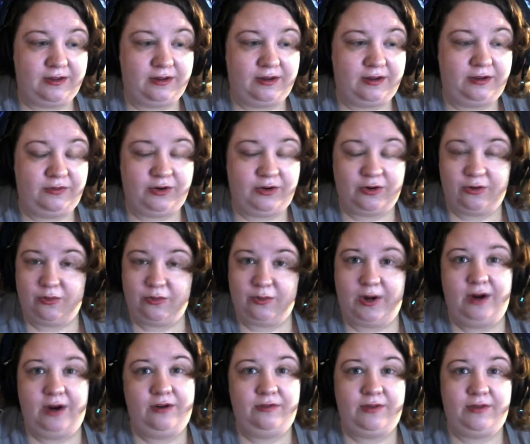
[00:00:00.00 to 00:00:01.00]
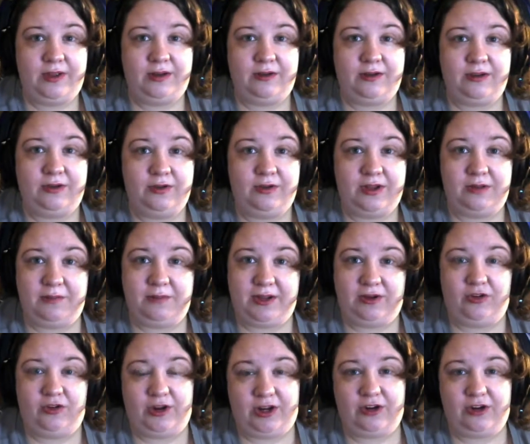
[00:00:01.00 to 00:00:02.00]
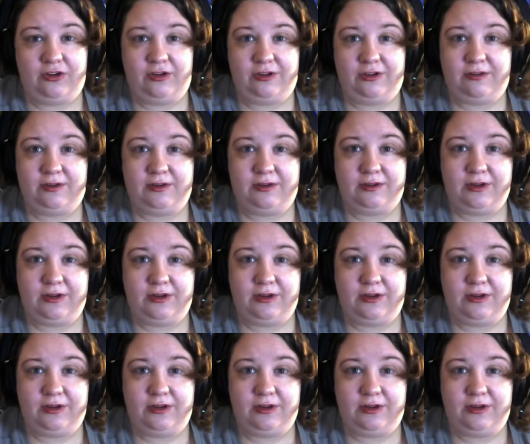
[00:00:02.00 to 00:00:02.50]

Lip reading: if you're aware of it, you can make changes.